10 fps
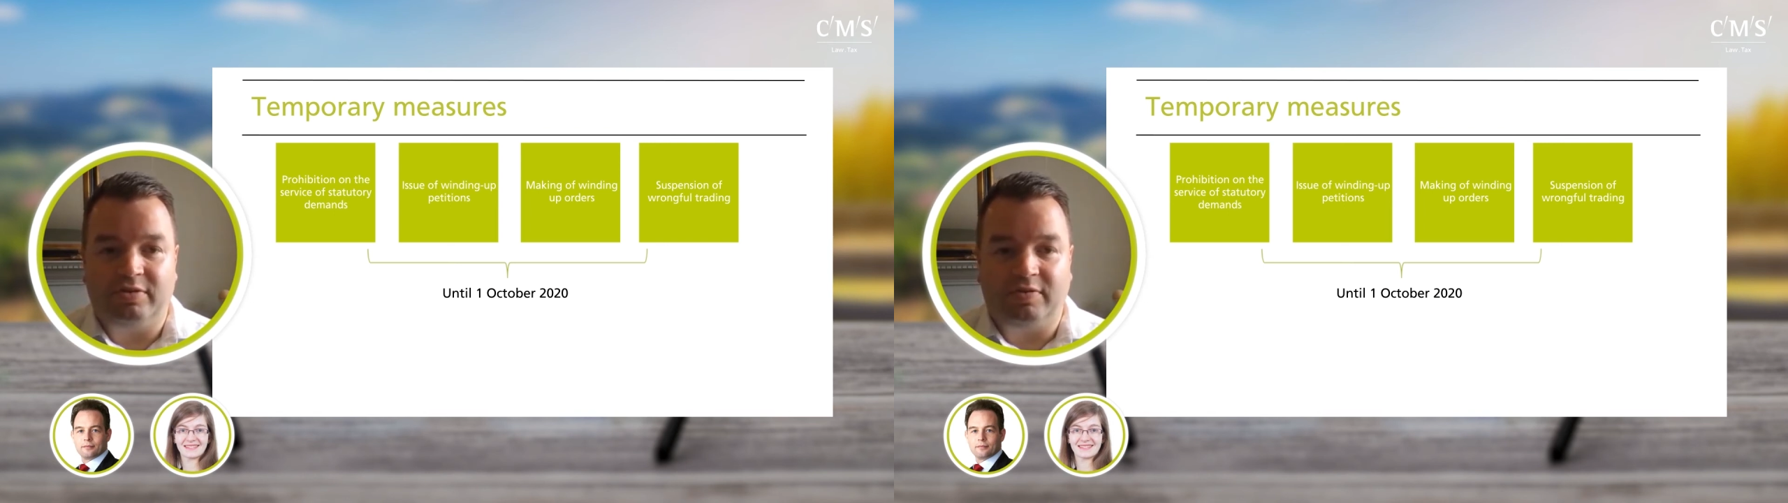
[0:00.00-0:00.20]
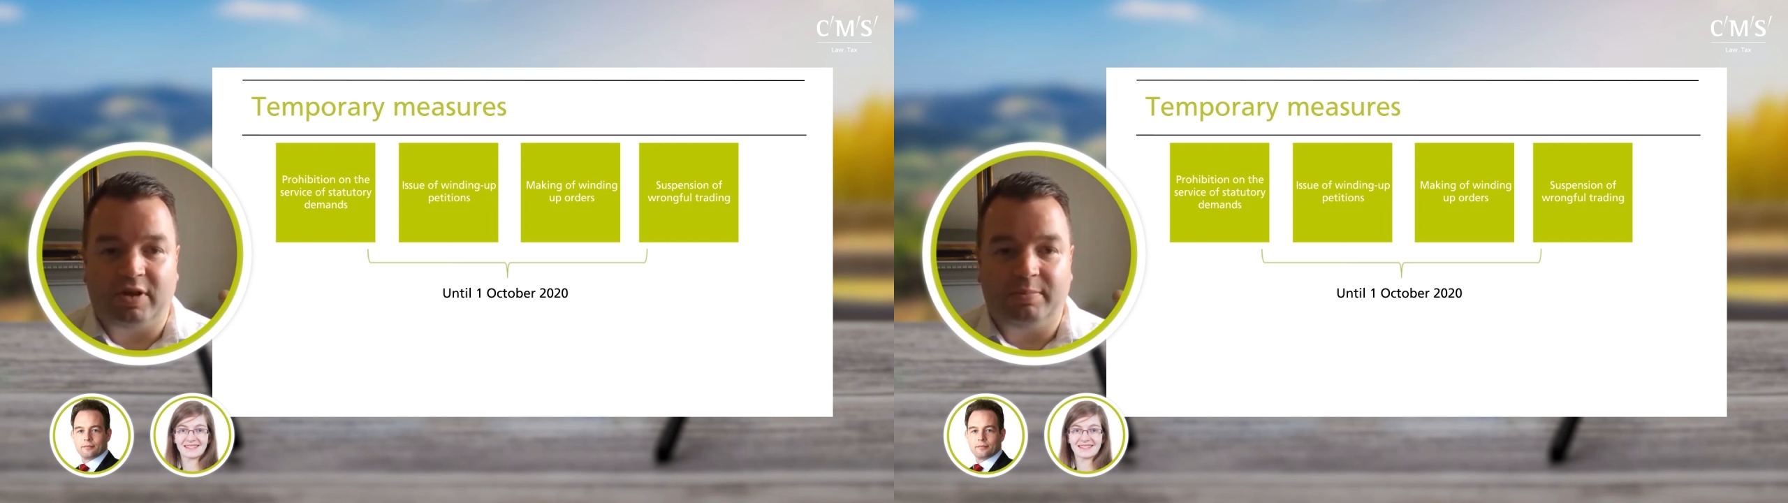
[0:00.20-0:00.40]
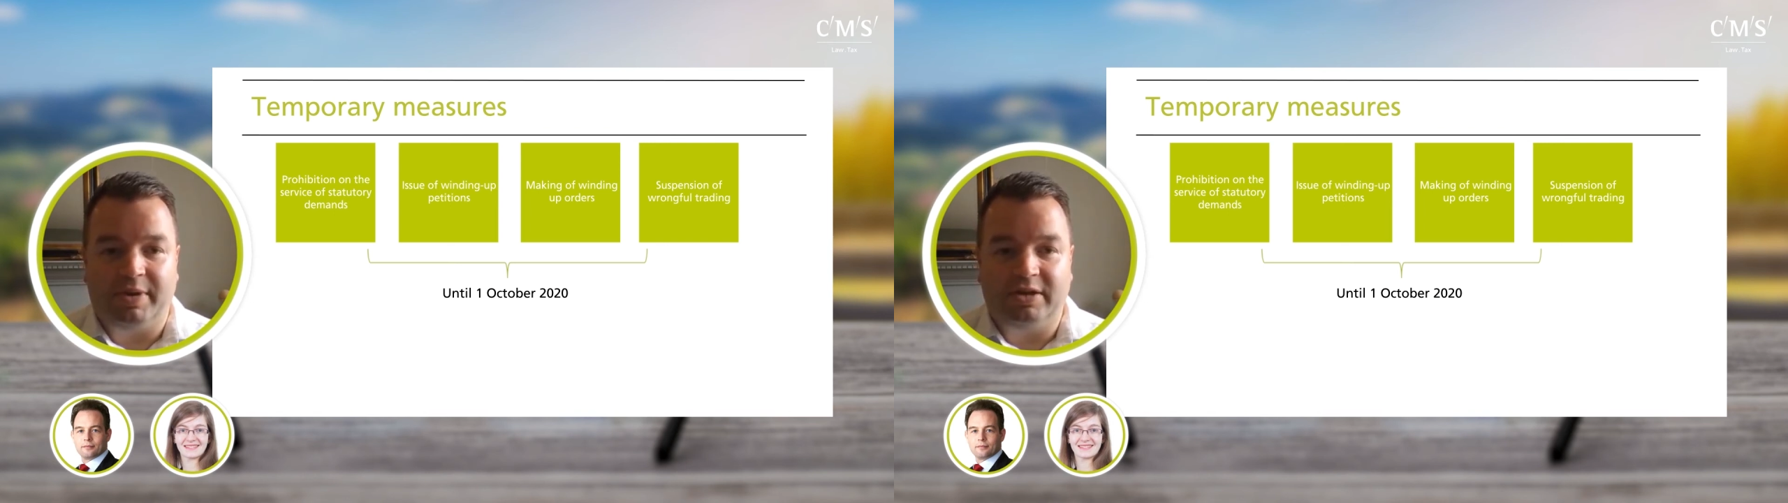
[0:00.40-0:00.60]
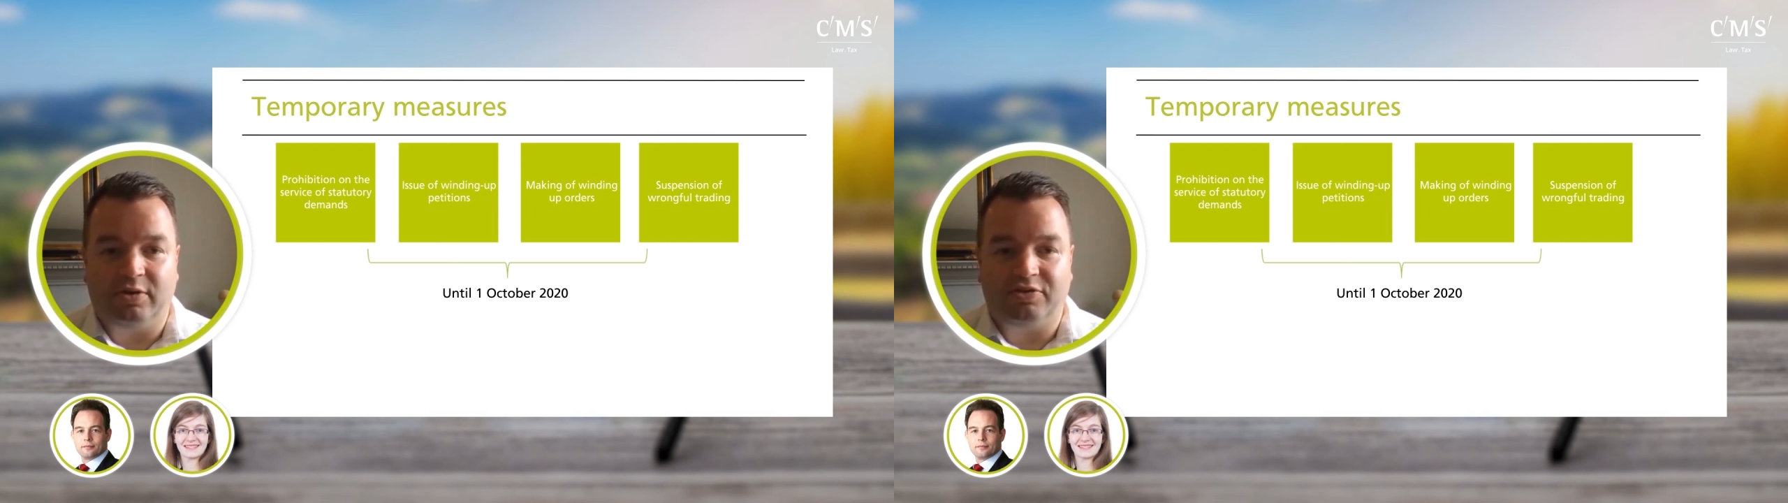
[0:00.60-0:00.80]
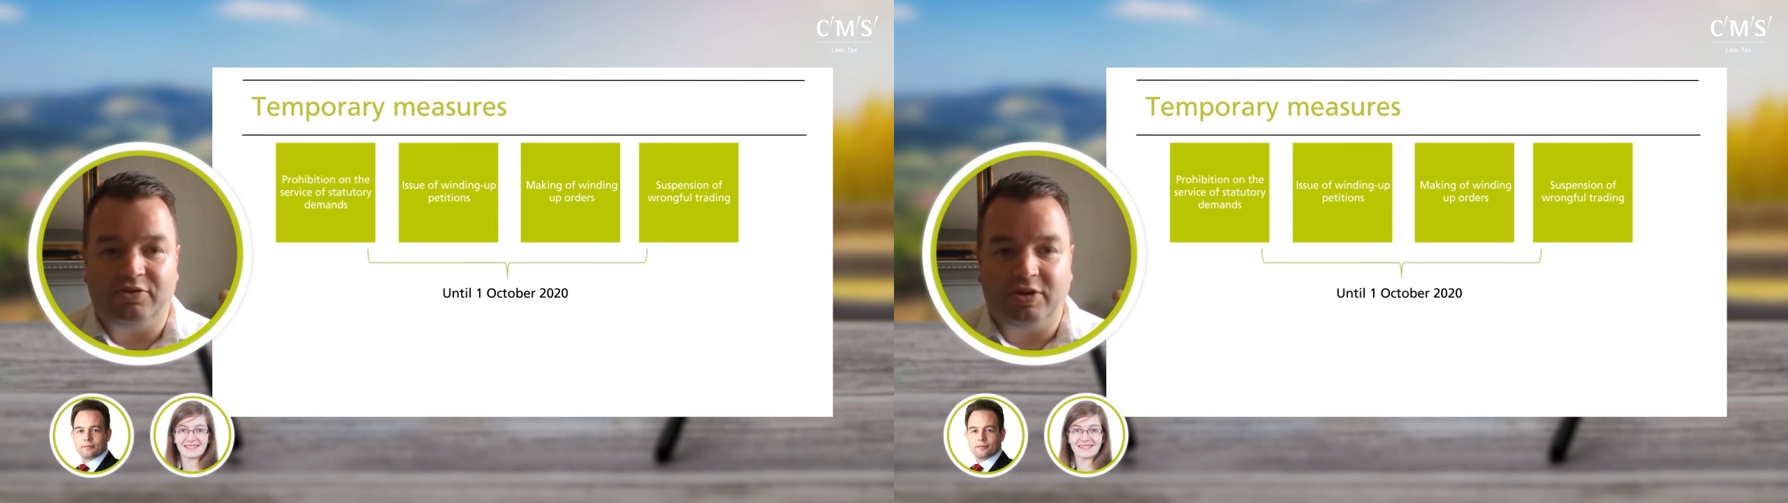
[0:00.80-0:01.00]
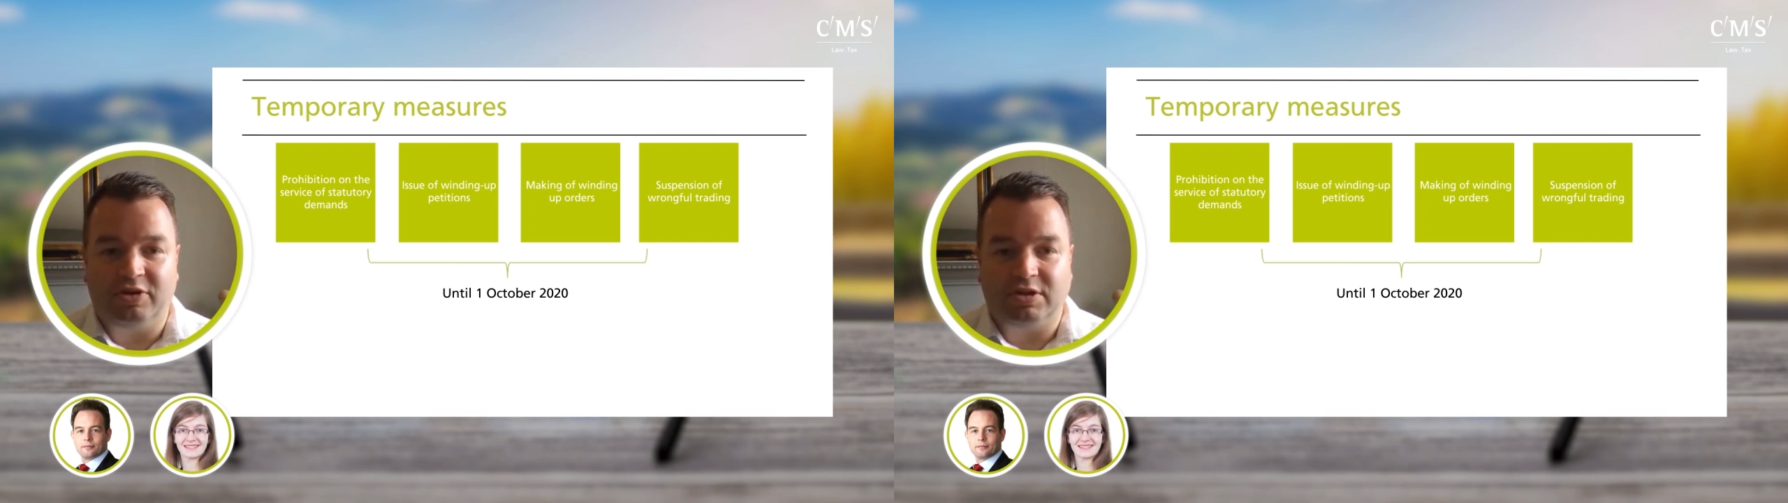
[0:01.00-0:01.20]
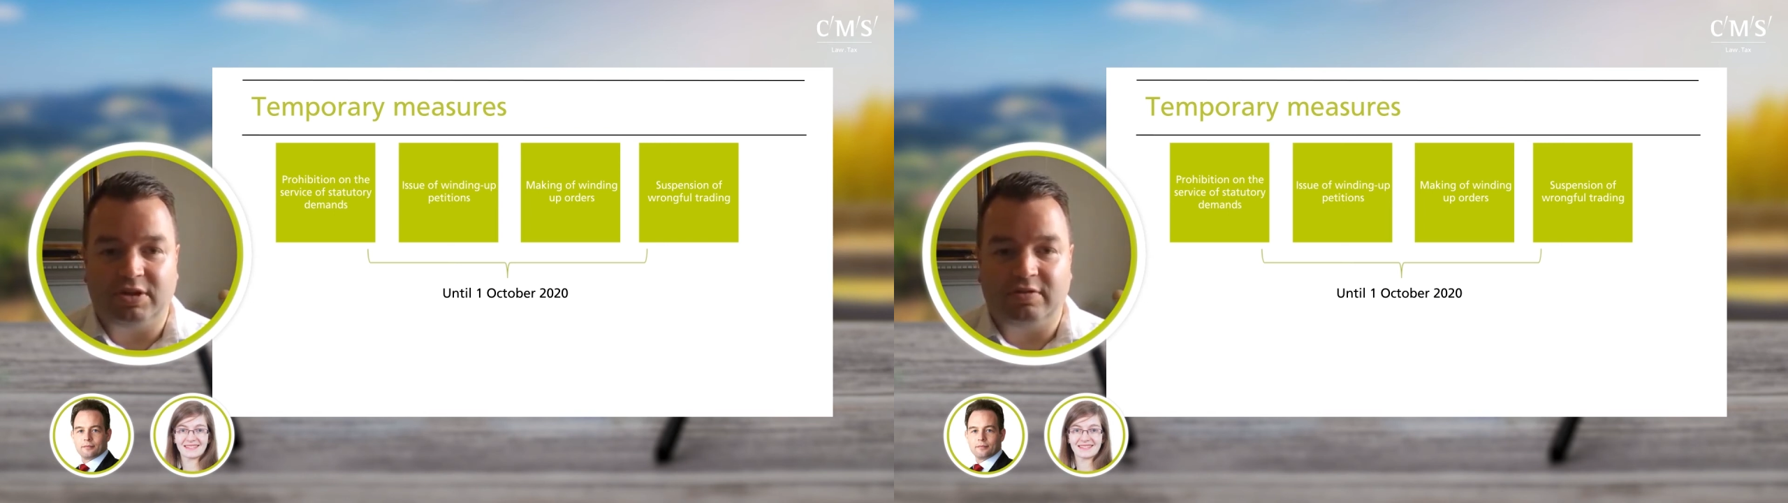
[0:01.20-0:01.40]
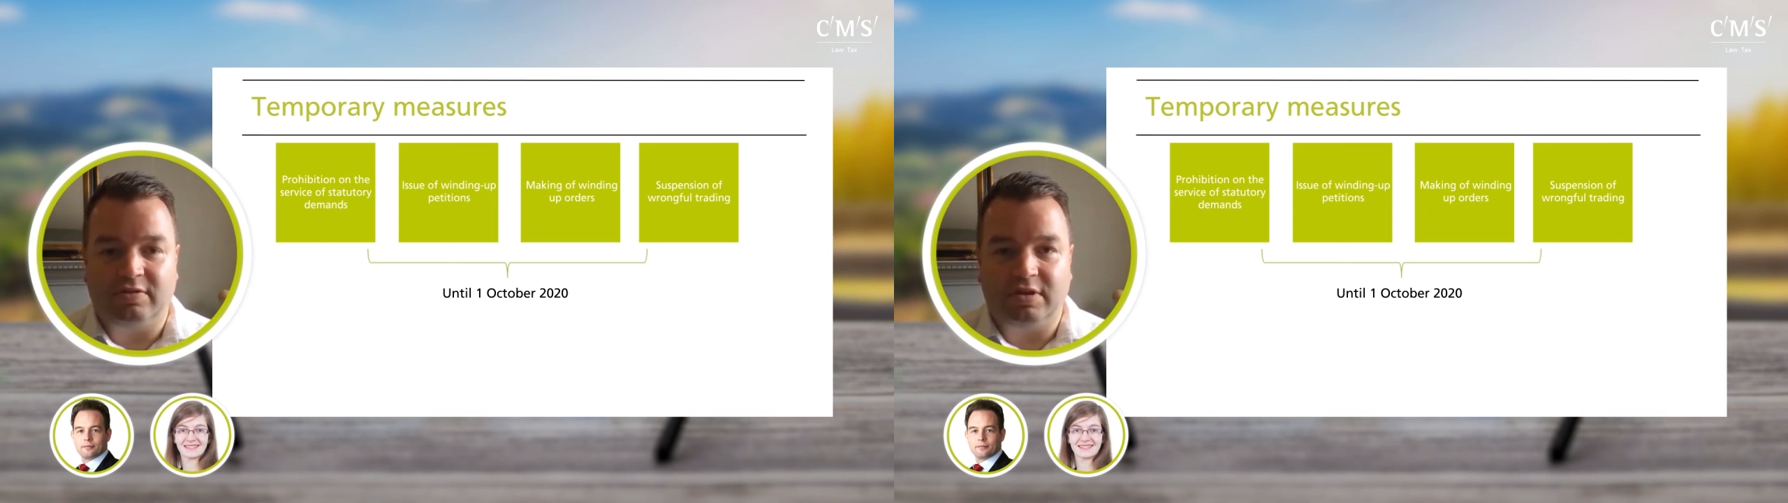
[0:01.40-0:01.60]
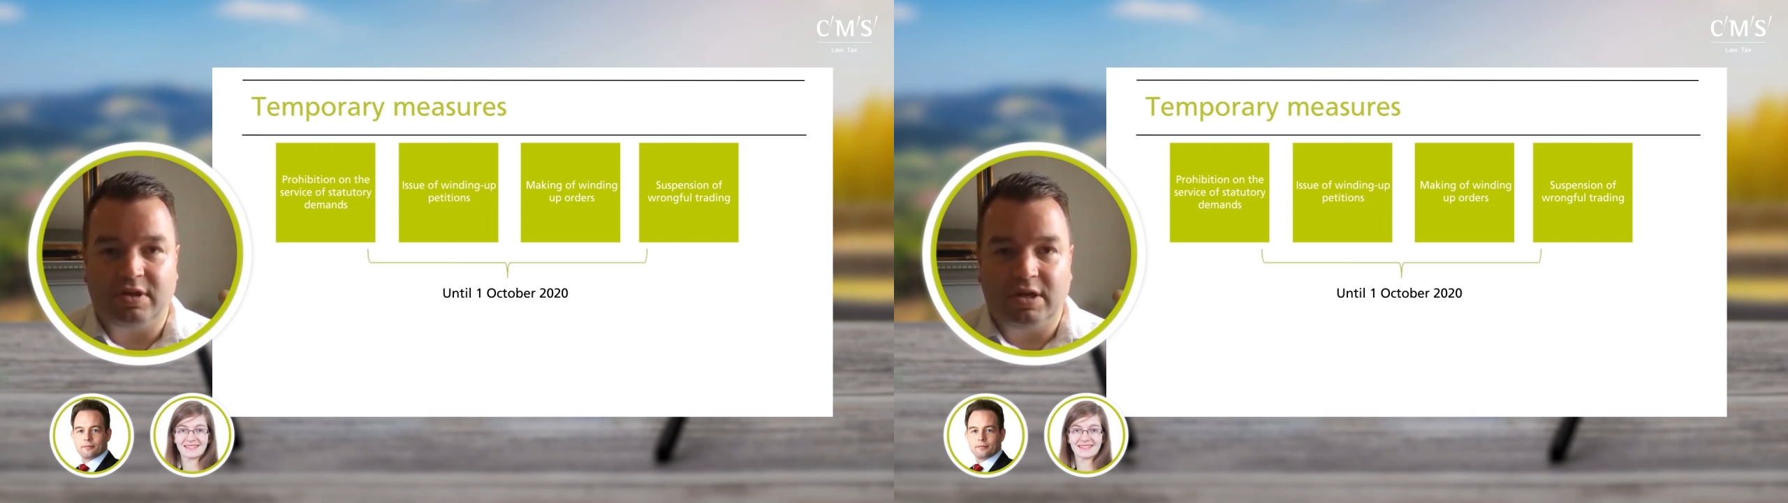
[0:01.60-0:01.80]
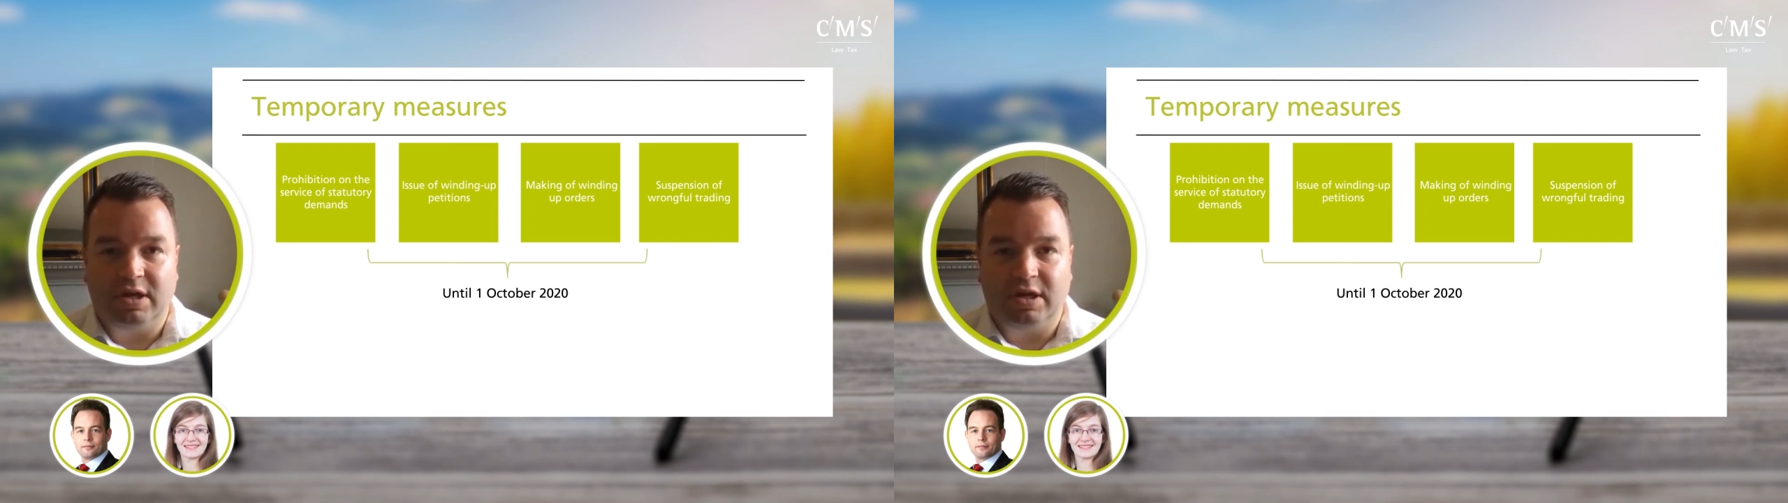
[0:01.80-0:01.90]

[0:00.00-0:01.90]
of unpaid contributions.